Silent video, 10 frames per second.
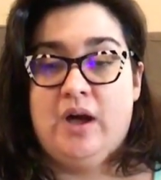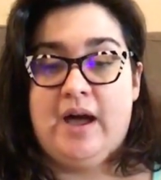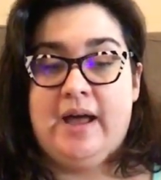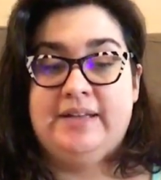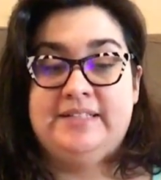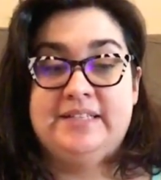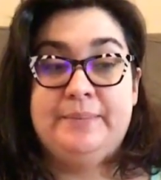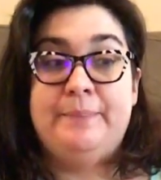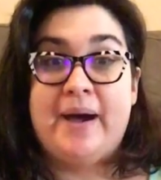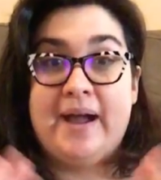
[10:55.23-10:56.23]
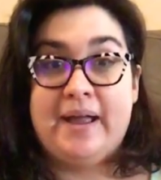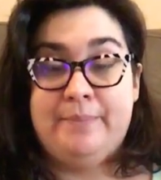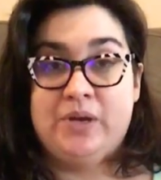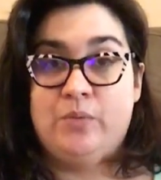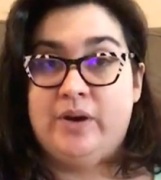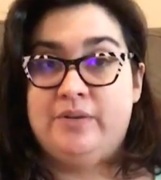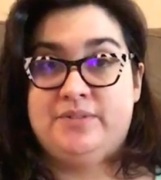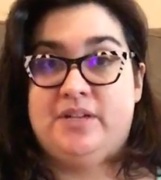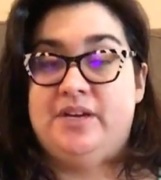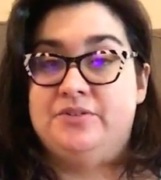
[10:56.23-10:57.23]
I did buy a big one. It
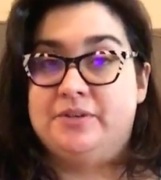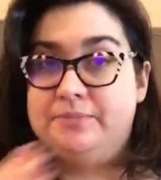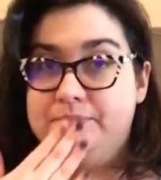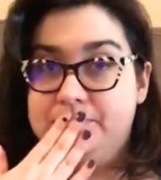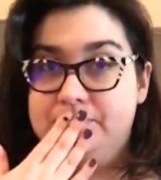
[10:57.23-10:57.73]
was 100